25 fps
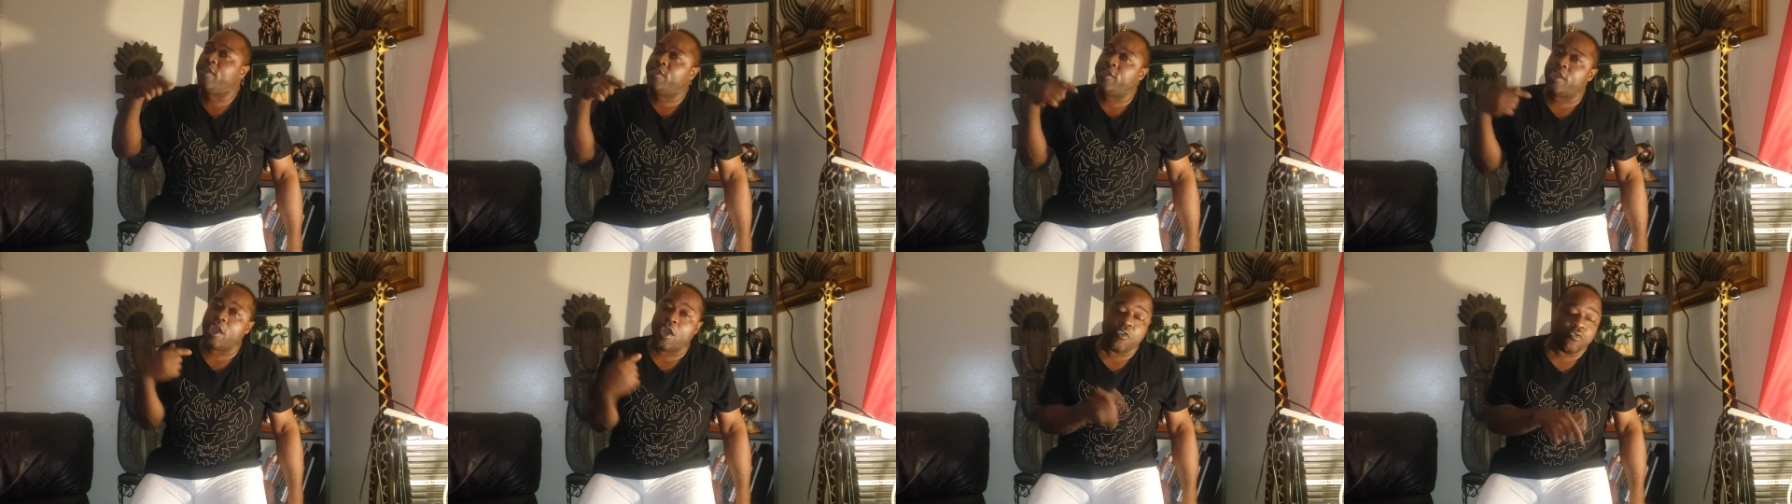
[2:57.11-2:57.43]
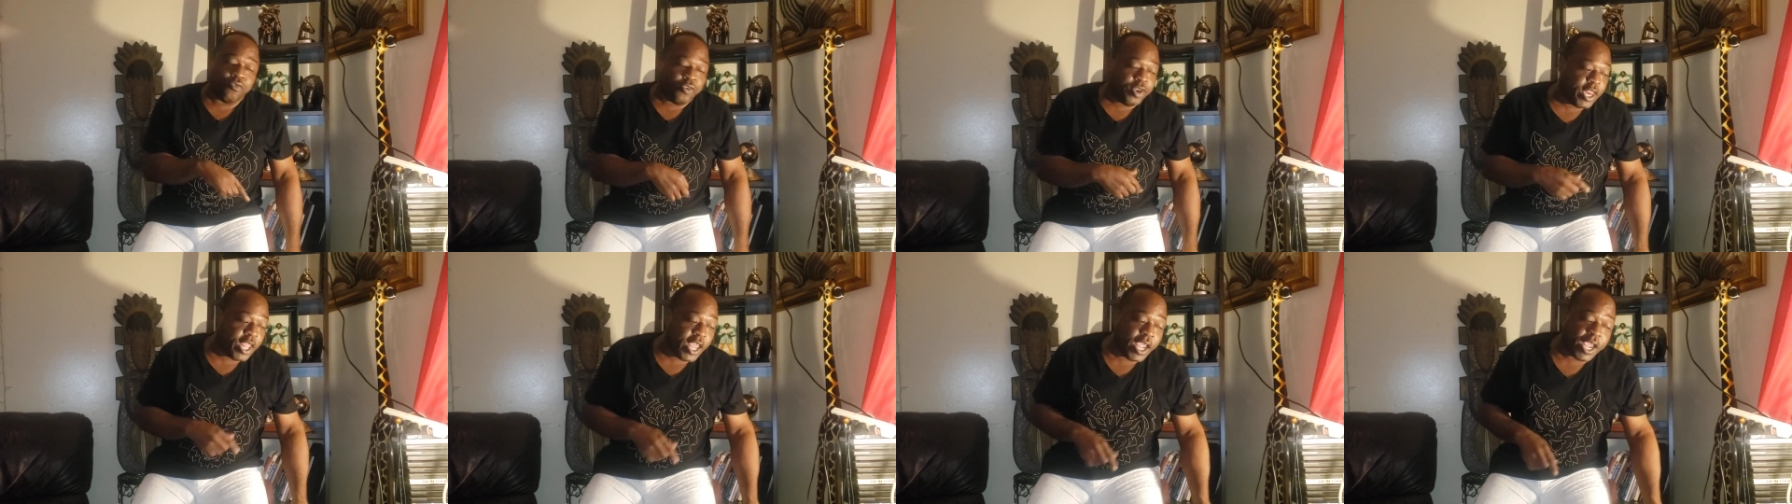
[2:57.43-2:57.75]

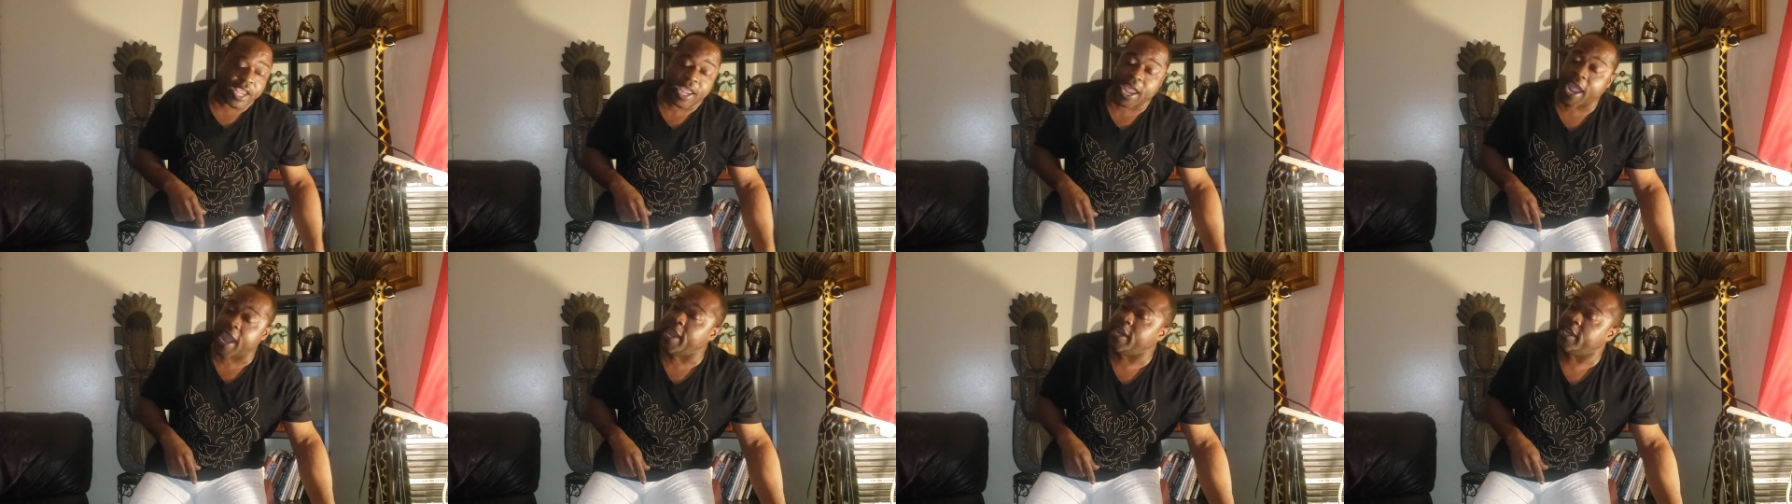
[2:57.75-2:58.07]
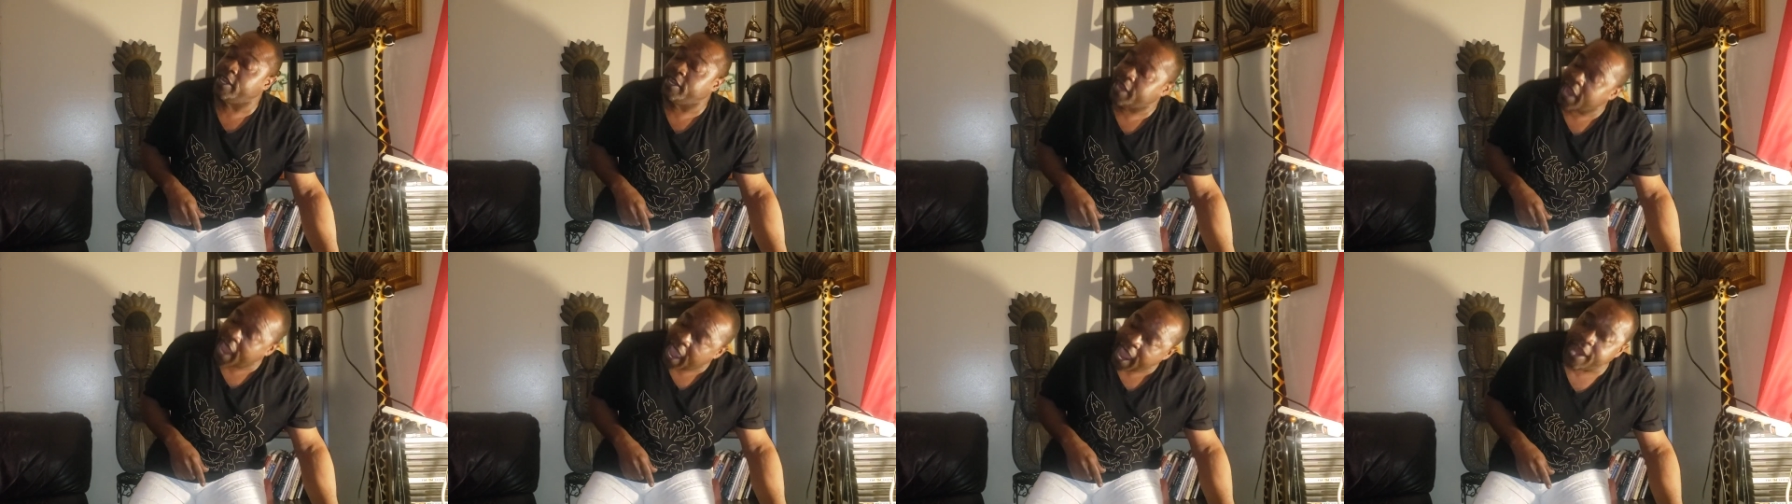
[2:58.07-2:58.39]
your dick
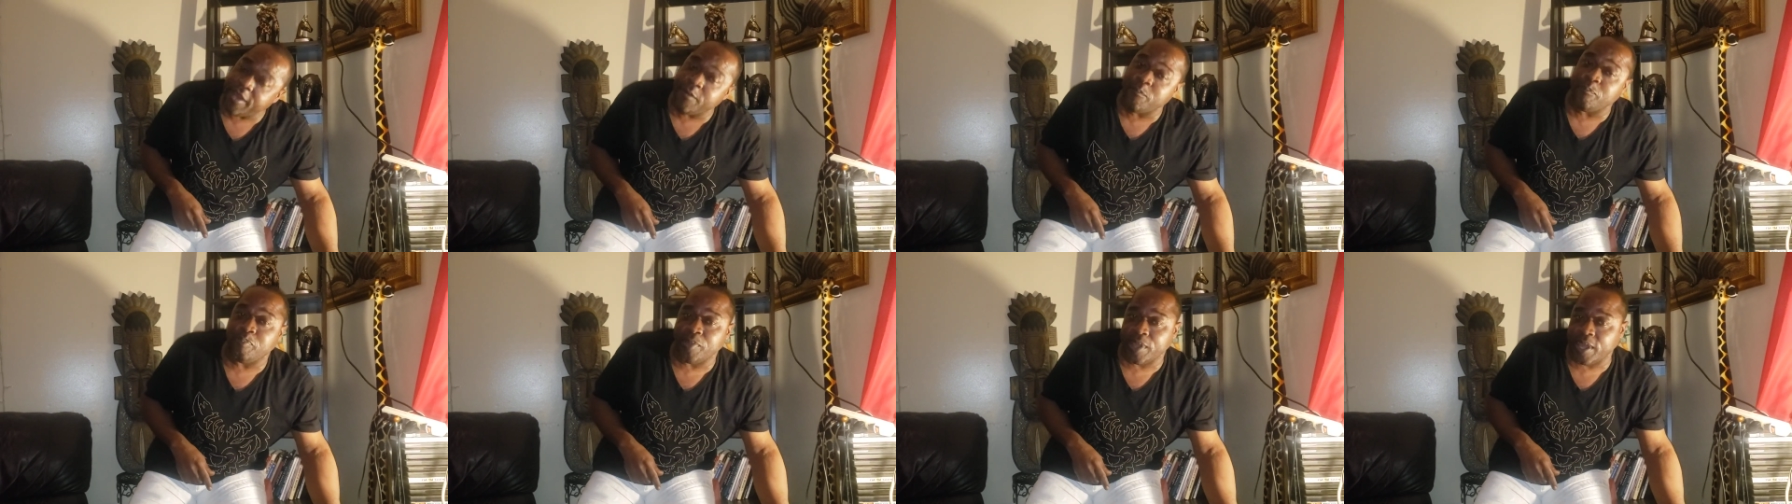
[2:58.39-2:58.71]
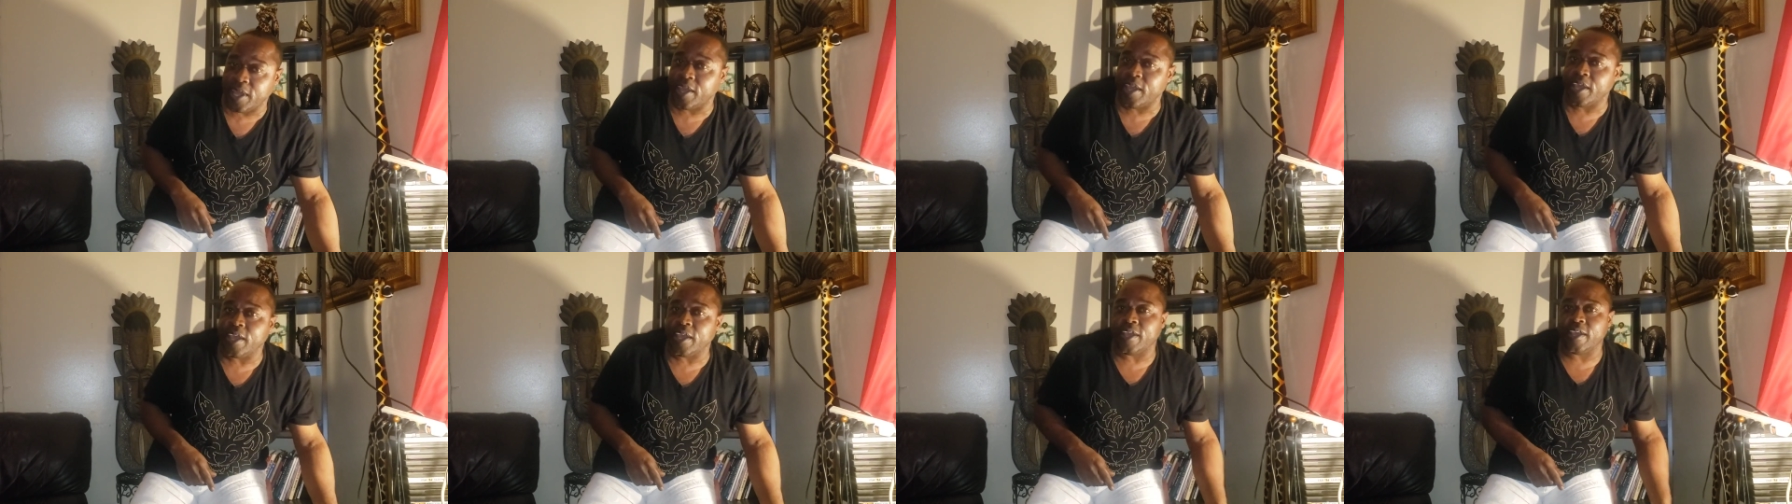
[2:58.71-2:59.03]
ain't that
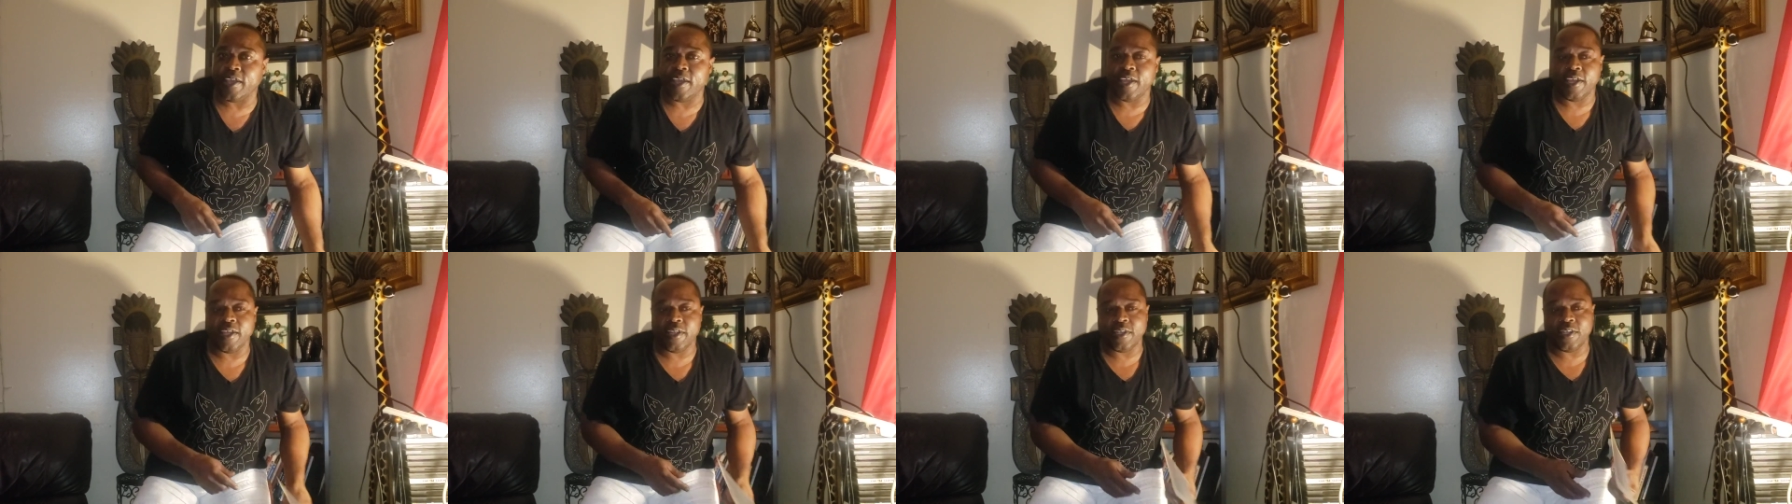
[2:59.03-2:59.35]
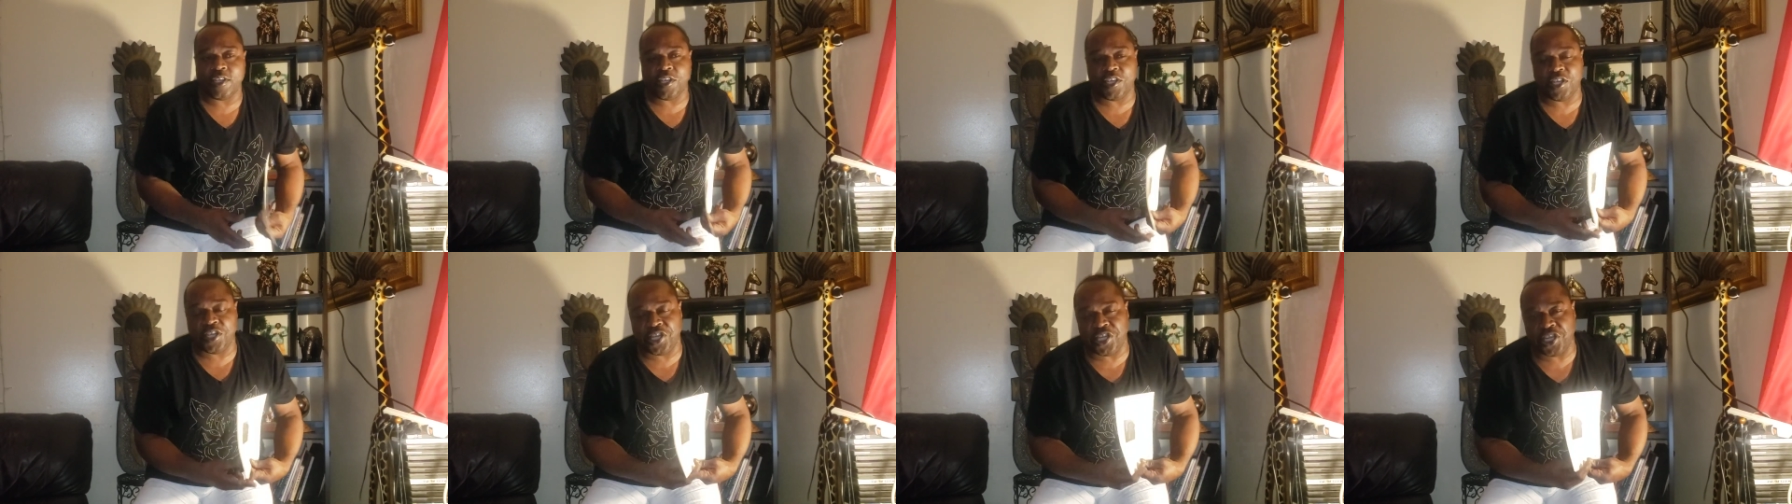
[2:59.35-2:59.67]
big.
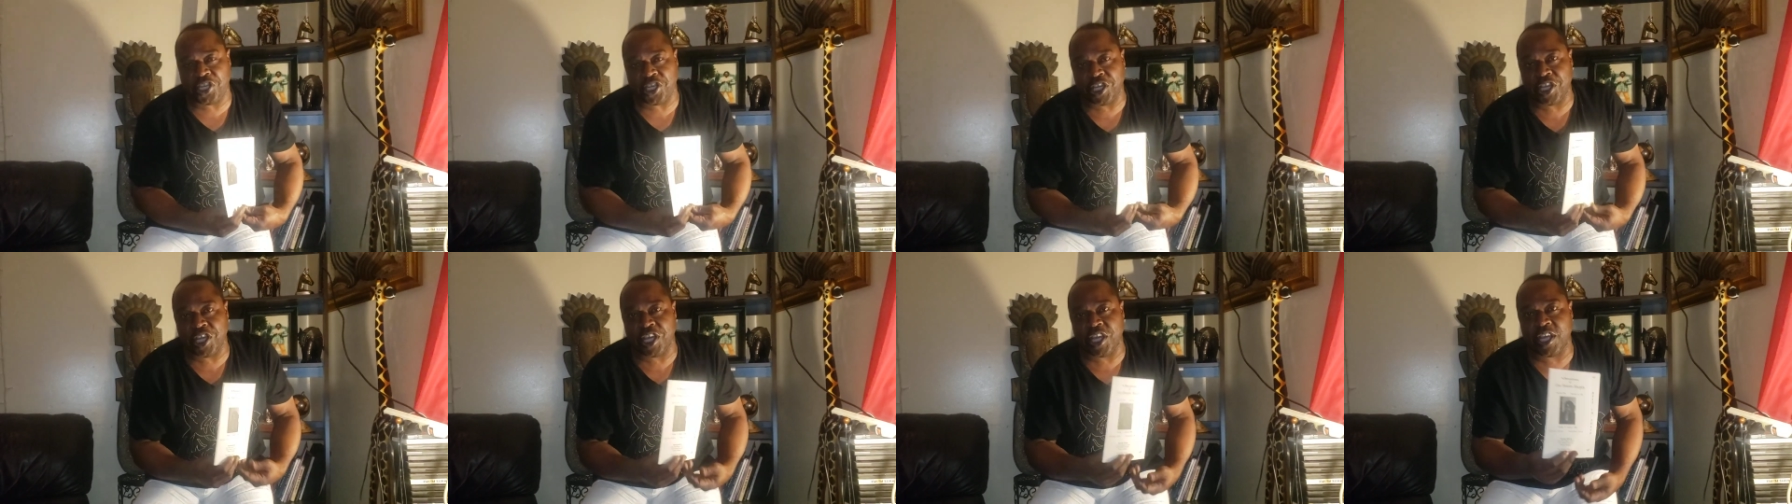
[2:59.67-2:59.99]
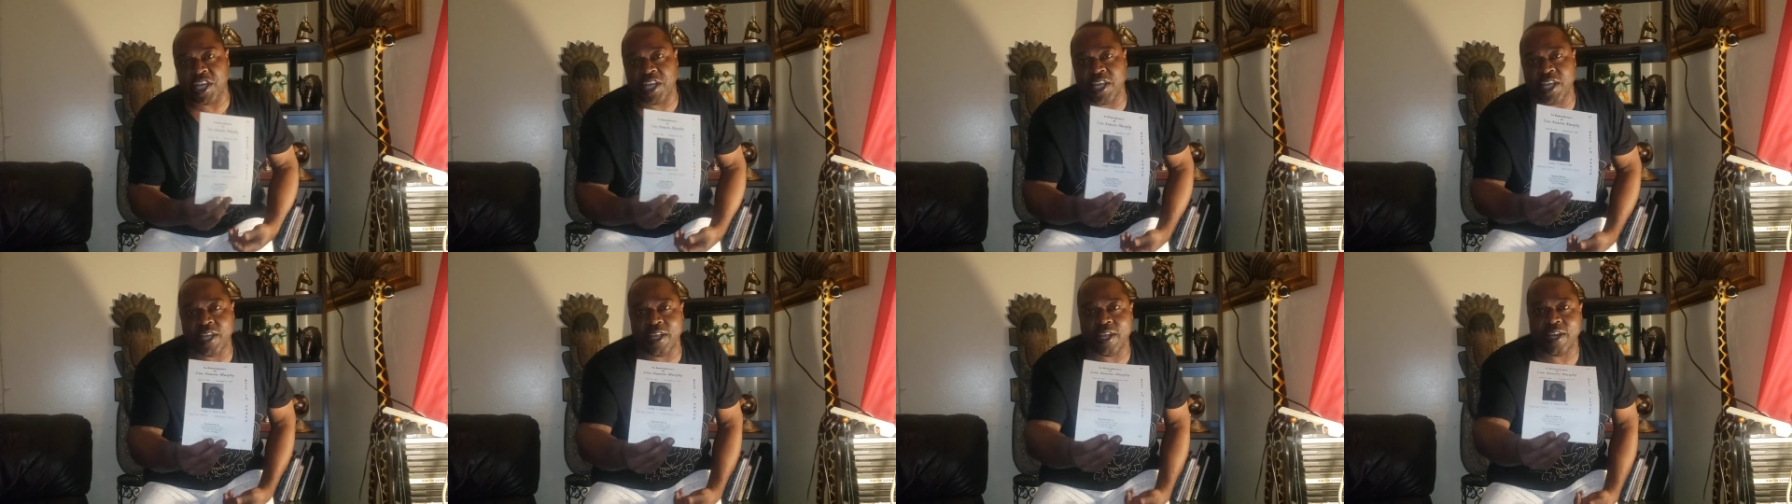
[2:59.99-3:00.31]

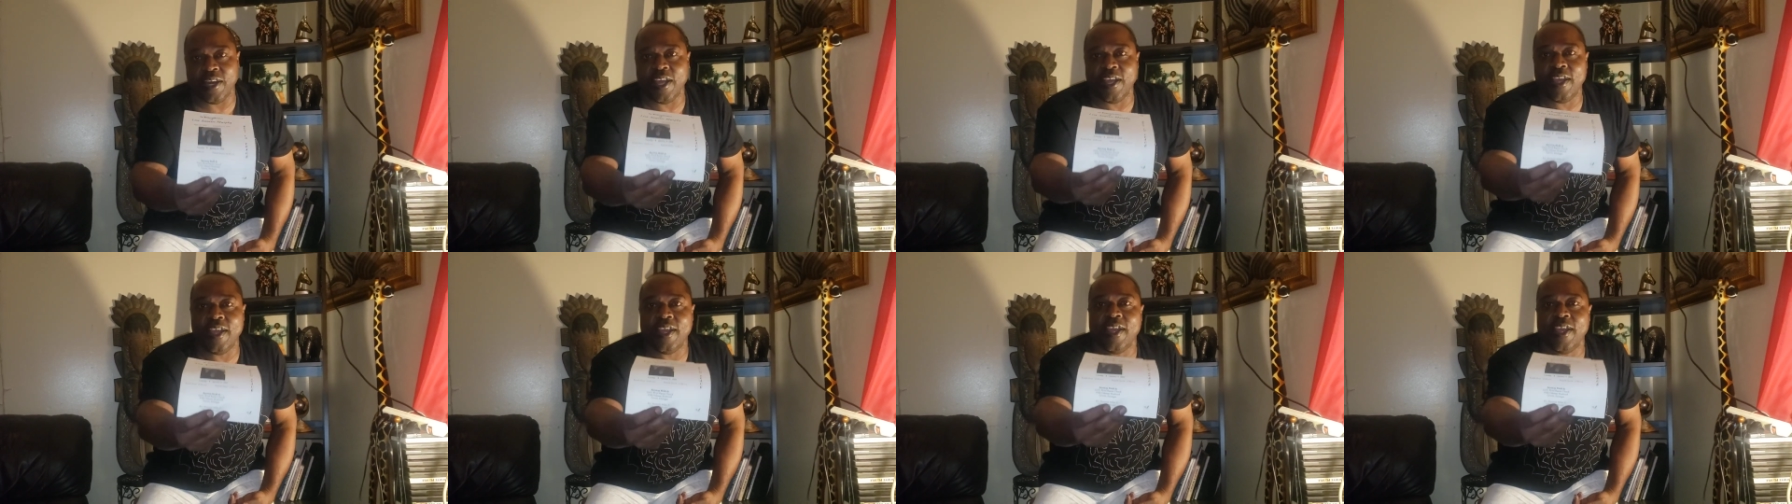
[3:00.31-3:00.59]
Shit.